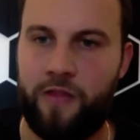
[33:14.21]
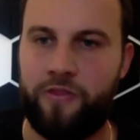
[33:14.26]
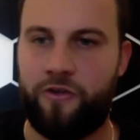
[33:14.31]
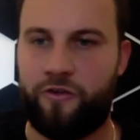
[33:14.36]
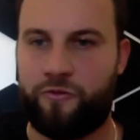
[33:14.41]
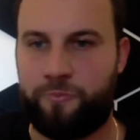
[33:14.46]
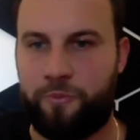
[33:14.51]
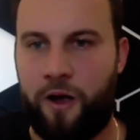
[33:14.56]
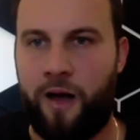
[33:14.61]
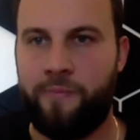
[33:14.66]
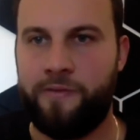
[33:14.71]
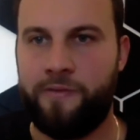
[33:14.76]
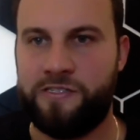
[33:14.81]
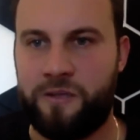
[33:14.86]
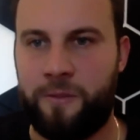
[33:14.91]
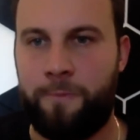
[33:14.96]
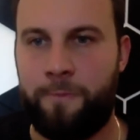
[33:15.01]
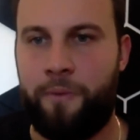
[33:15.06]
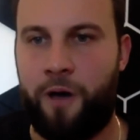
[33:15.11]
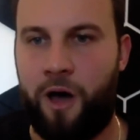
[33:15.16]
There's probably
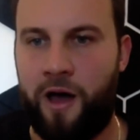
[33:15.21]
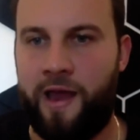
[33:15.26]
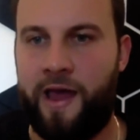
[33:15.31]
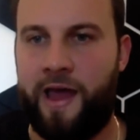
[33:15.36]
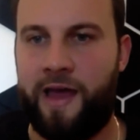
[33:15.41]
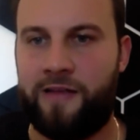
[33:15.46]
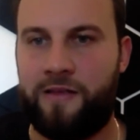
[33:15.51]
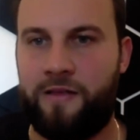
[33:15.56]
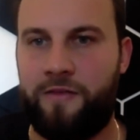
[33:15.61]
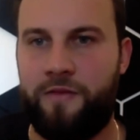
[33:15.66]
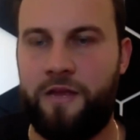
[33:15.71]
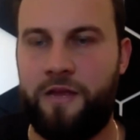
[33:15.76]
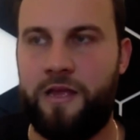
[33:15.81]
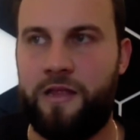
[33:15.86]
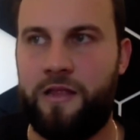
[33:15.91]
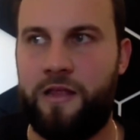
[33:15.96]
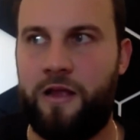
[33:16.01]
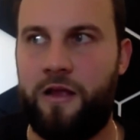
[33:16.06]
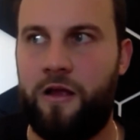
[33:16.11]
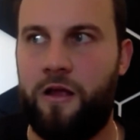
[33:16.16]
some bot activity
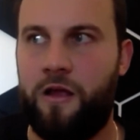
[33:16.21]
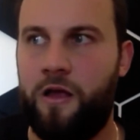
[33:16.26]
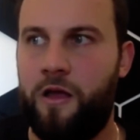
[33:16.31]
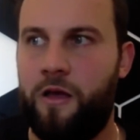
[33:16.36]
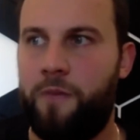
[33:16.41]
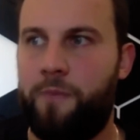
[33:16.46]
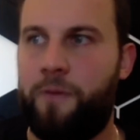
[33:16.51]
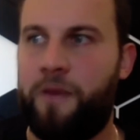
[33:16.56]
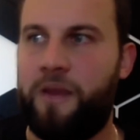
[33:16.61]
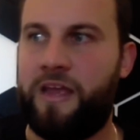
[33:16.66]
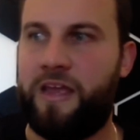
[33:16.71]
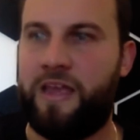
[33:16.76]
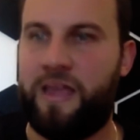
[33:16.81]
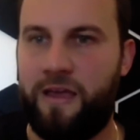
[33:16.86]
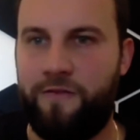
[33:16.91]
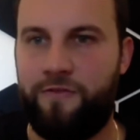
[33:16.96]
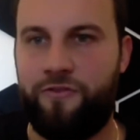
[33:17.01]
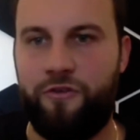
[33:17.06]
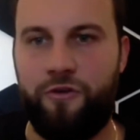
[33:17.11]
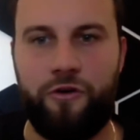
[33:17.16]
in there, but it
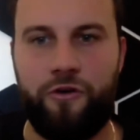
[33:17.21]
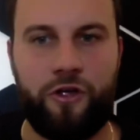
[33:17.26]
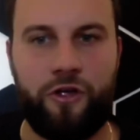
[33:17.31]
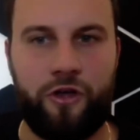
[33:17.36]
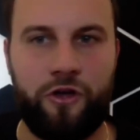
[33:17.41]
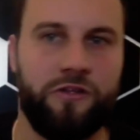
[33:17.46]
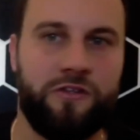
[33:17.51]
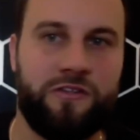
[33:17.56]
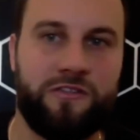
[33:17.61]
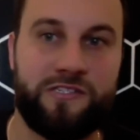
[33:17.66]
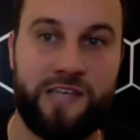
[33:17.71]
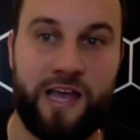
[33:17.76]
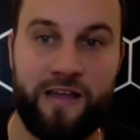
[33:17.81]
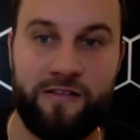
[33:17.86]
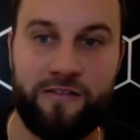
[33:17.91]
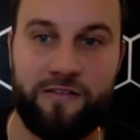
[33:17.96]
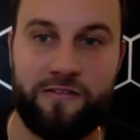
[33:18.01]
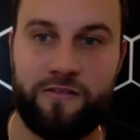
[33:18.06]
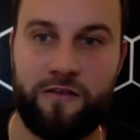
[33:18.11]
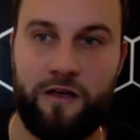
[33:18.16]
gives you a good
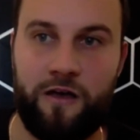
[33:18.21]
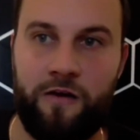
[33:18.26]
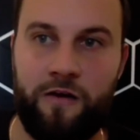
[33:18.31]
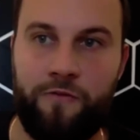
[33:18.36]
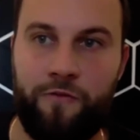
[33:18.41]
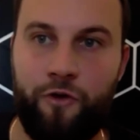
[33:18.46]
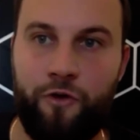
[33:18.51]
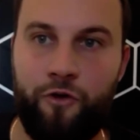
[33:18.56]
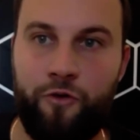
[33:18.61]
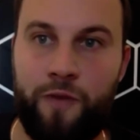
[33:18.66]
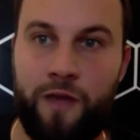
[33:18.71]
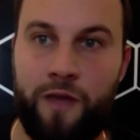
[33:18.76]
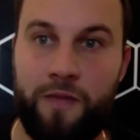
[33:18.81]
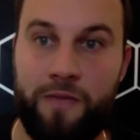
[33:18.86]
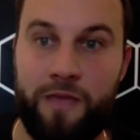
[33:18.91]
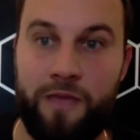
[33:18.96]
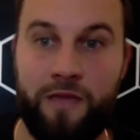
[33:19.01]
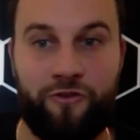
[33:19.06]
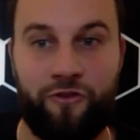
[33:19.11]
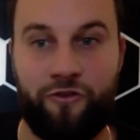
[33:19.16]
sense of who might
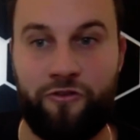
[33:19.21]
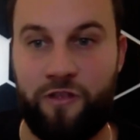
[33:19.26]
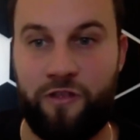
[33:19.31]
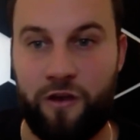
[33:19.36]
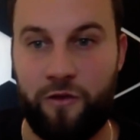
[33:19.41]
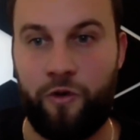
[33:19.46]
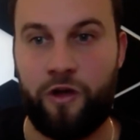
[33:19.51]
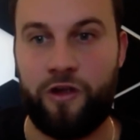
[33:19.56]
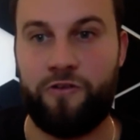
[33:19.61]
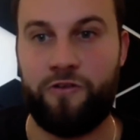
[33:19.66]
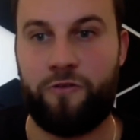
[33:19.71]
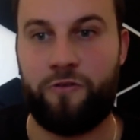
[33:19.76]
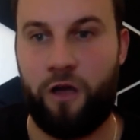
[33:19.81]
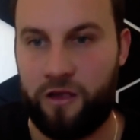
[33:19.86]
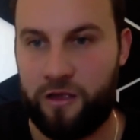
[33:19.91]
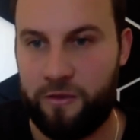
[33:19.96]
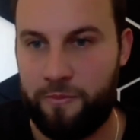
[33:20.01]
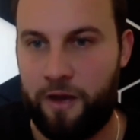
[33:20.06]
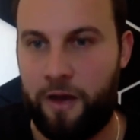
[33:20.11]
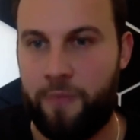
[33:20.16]
be interested in what you're
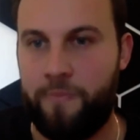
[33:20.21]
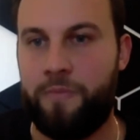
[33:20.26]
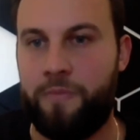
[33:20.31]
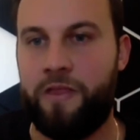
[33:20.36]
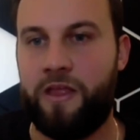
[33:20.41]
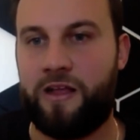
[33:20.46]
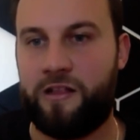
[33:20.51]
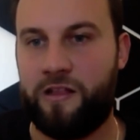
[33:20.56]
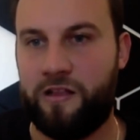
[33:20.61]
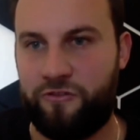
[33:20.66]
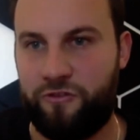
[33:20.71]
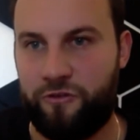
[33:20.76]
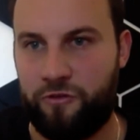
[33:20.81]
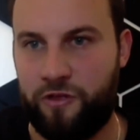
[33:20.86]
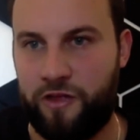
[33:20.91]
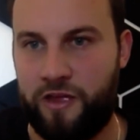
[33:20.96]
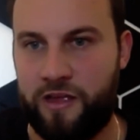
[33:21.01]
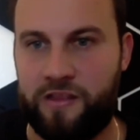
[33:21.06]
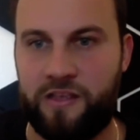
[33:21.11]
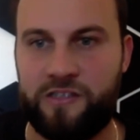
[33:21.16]
talking about. Maybe they clicked your
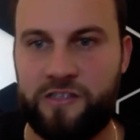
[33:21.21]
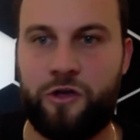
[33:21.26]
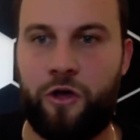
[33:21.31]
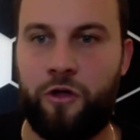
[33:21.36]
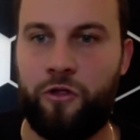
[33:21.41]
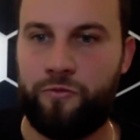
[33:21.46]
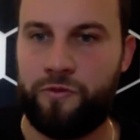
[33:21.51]
link, they saw the